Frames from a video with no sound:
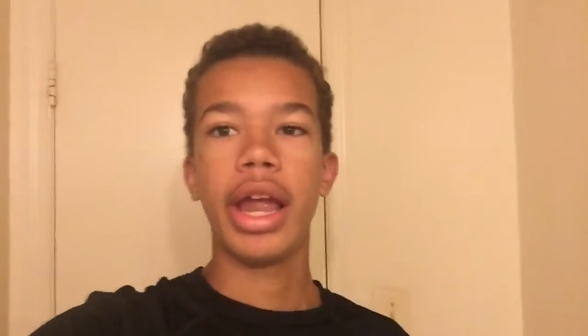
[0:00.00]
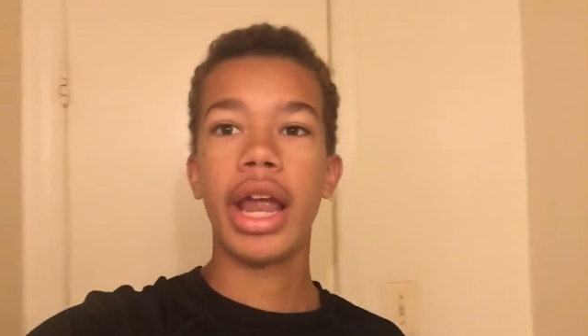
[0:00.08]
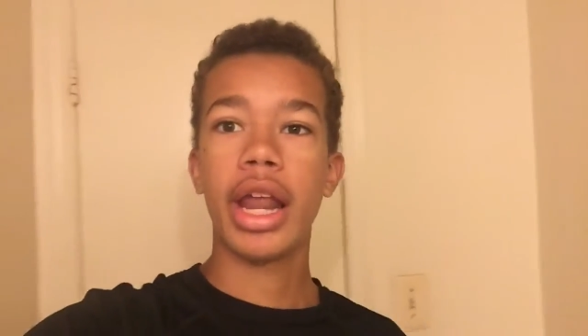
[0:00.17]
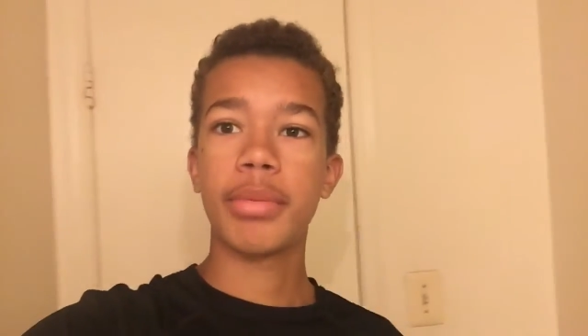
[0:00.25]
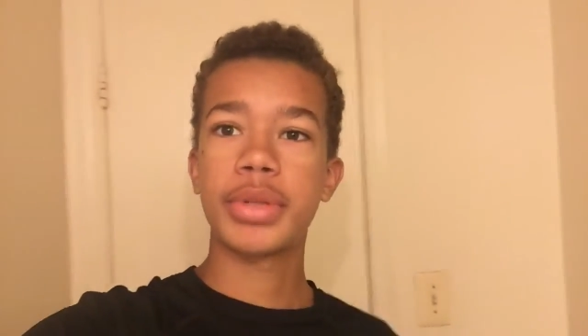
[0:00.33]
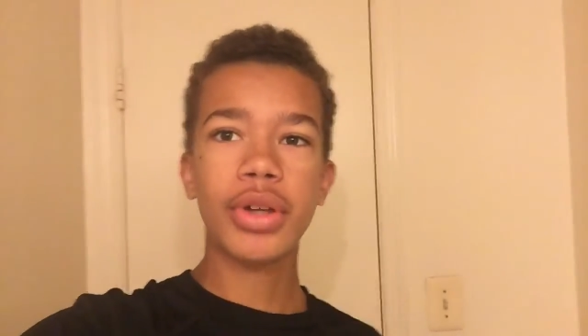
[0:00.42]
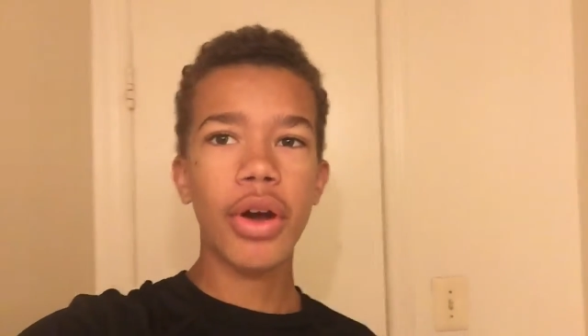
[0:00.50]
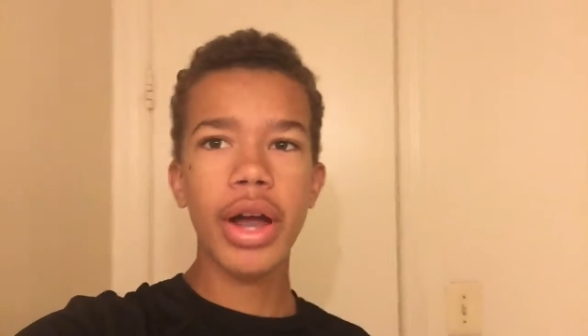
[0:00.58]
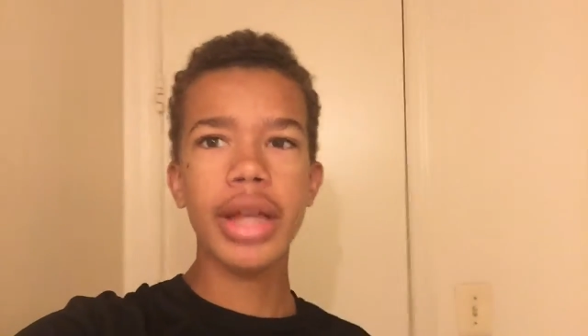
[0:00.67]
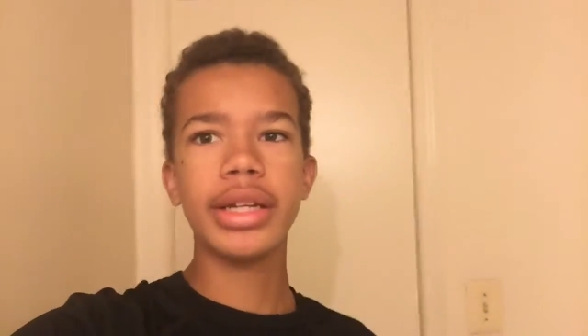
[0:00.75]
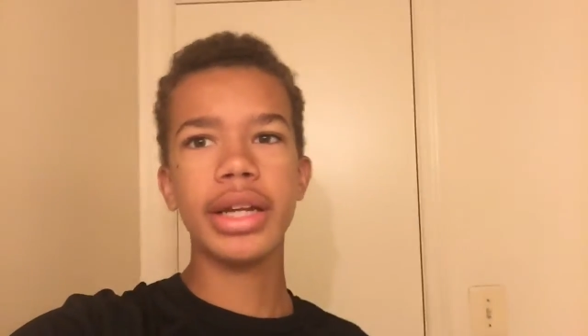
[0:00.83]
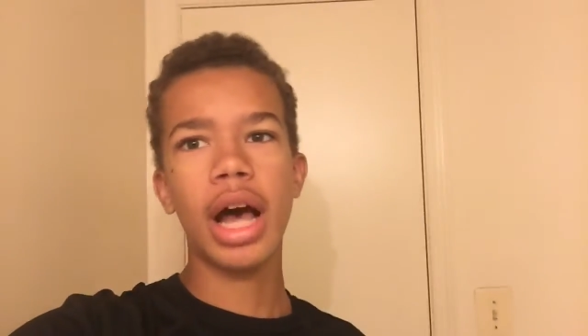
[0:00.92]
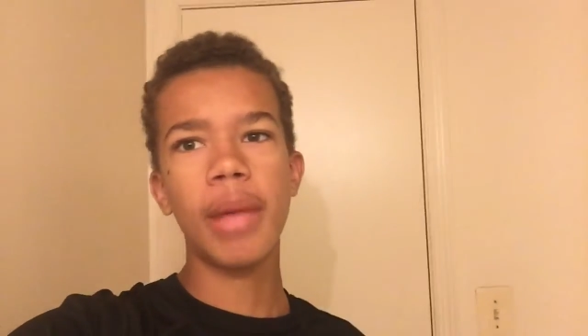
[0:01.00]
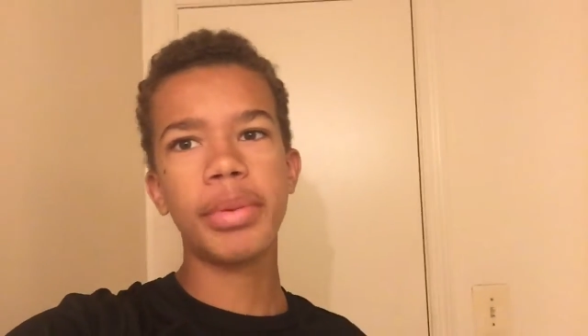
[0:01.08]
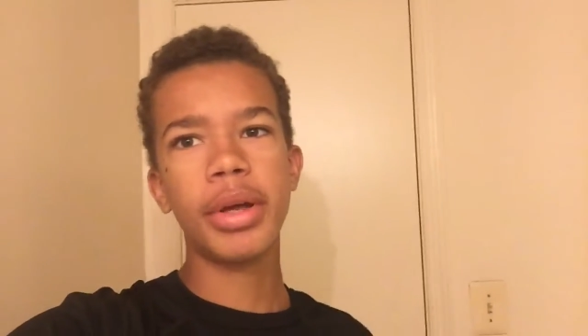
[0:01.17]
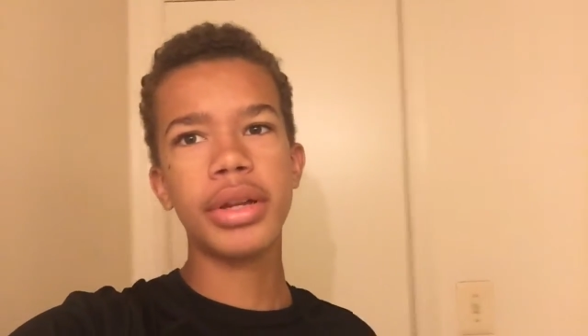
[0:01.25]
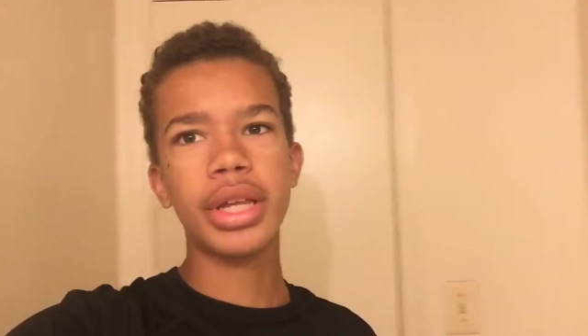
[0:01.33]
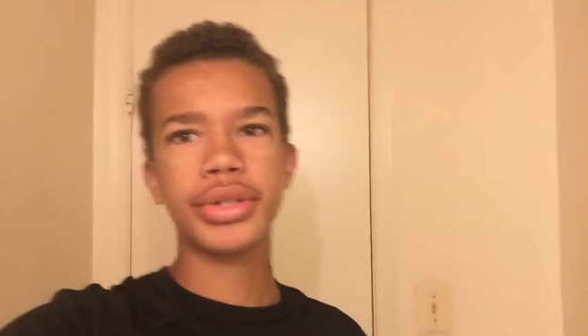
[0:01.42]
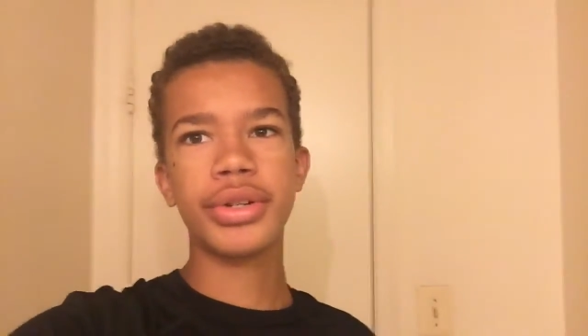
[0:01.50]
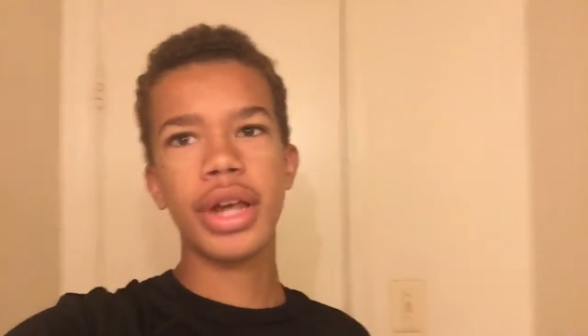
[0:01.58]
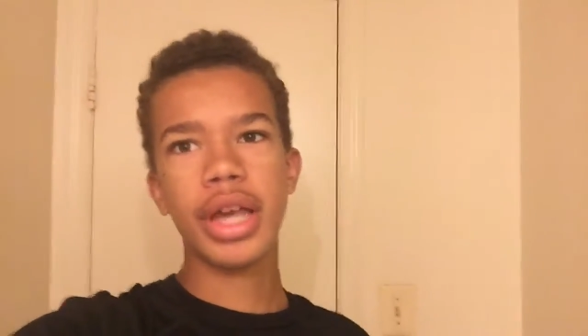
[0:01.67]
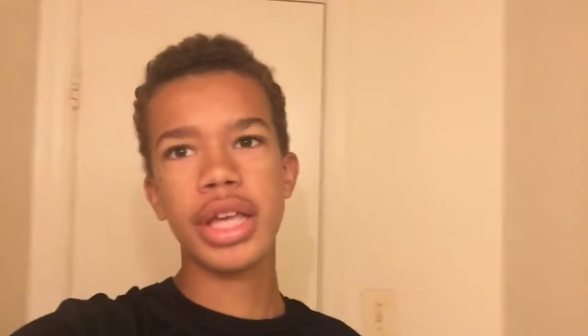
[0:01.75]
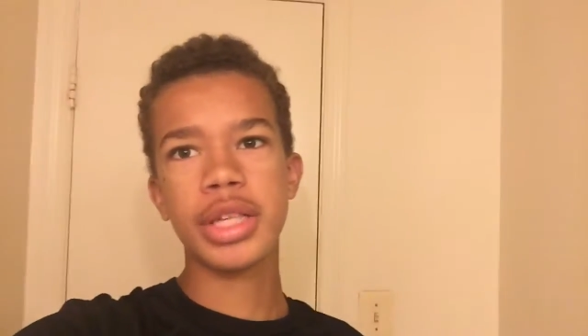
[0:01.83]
And I'm sorry I didn't upload yesterday.